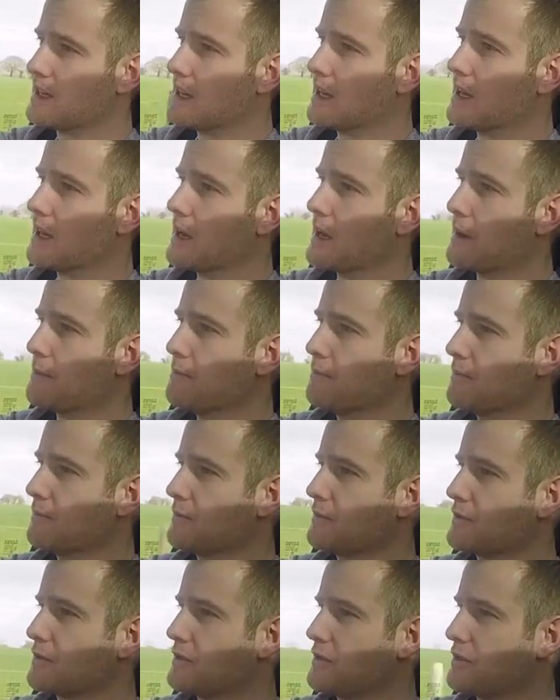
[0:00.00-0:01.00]

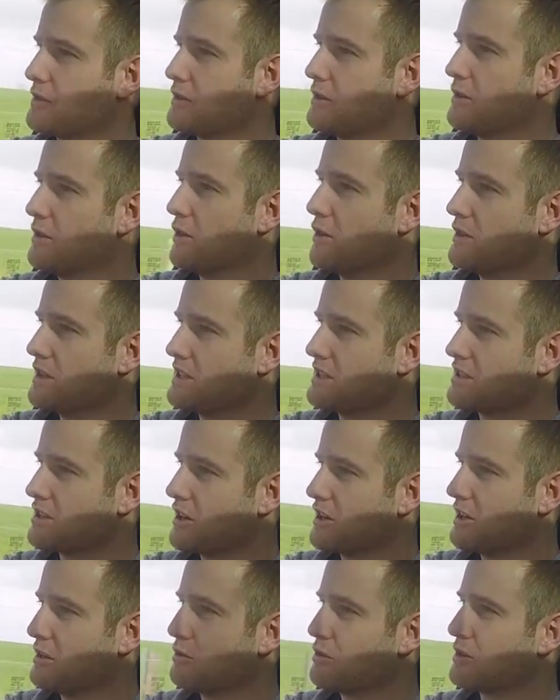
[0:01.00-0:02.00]
on these
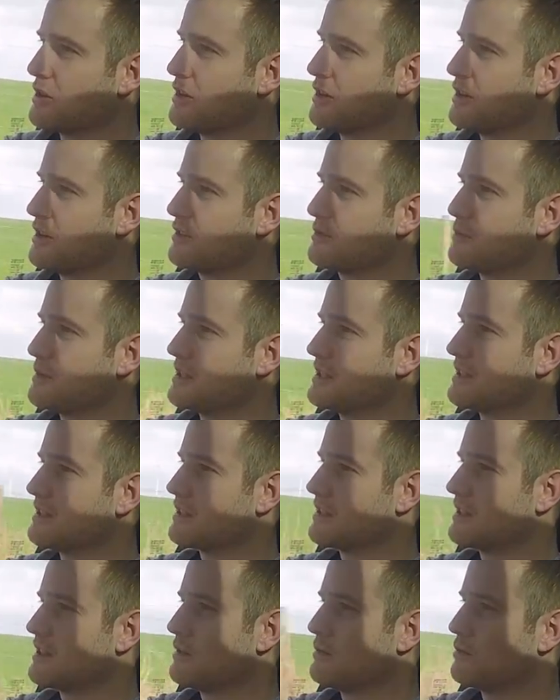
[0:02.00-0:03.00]
tight little curves, because
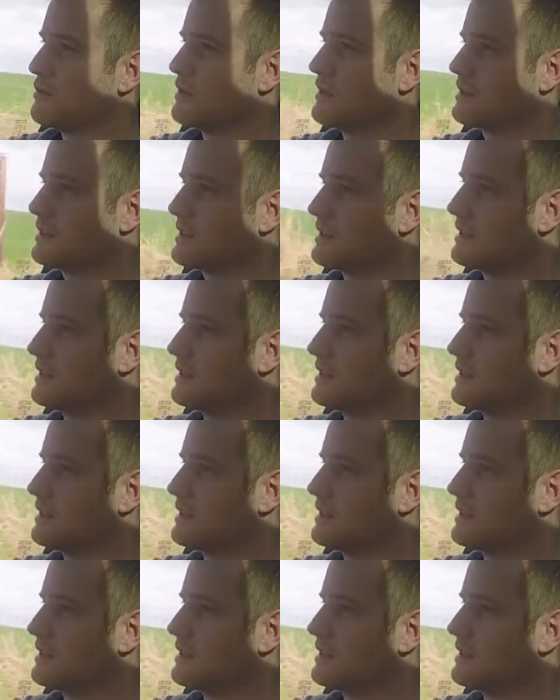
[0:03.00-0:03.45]
I don't want to